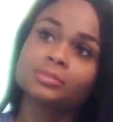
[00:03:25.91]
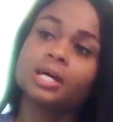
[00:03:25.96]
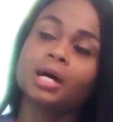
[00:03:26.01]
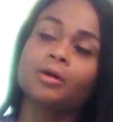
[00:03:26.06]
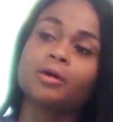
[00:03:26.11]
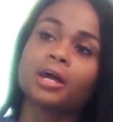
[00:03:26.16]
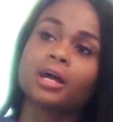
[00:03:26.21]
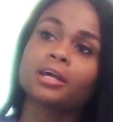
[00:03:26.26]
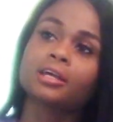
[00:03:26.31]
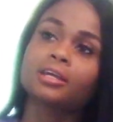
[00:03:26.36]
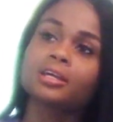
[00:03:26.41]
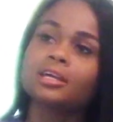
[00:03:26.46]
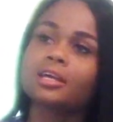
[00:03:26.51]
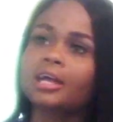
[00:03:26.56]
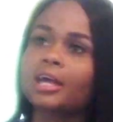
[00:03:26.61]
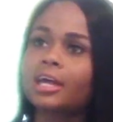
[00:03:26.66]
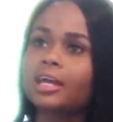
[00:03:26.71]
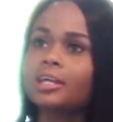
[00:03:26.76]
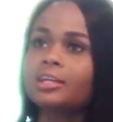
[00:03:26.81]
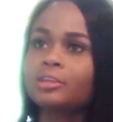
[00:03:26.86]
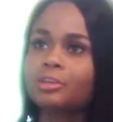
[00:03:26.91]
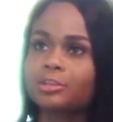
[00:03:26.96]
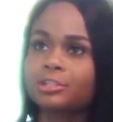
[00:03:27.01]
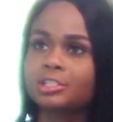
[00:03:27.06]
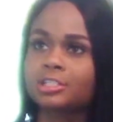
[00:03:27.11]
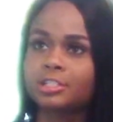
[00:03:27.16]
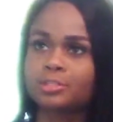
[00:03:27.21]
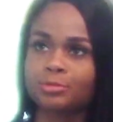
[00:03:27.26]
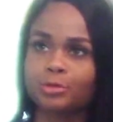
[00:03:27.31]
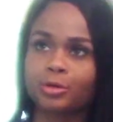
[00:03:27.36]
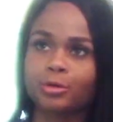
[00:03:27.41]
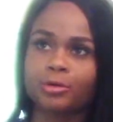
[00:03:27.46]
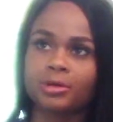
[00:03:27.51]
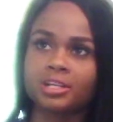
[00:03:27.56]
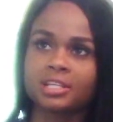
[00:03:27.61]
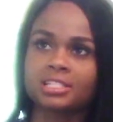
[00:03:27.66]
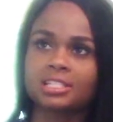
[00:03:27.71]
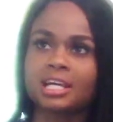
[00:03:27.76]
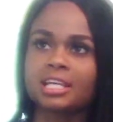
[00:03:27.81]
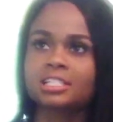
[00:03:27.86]
Okay. And you're just
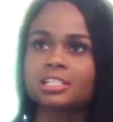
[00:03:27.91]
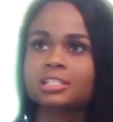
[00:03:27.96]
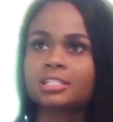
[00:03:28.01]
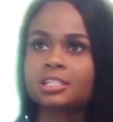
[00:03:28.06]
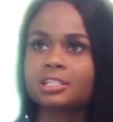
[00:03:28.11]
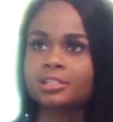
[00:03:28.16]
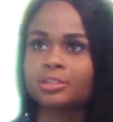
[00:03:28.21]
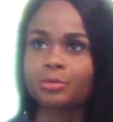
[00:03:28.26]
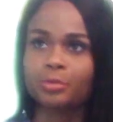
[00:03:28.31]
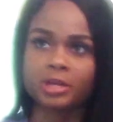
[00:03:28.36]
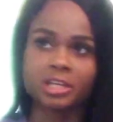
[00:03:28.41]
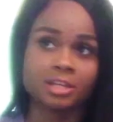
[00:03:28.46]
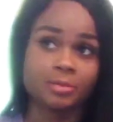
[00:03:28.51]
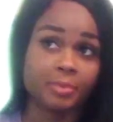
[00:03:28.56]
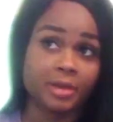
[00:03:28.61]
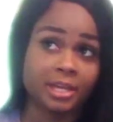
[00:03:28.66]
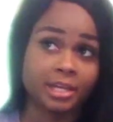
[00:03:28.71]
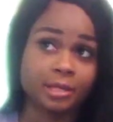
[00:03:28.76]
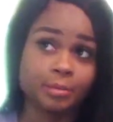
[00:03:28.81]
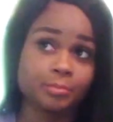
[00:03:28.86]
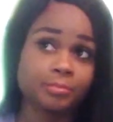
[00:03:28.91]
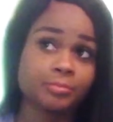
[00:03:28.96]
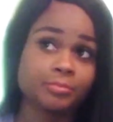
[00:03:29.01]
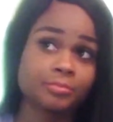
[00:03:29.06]
recording a session and you're waiting to pay him?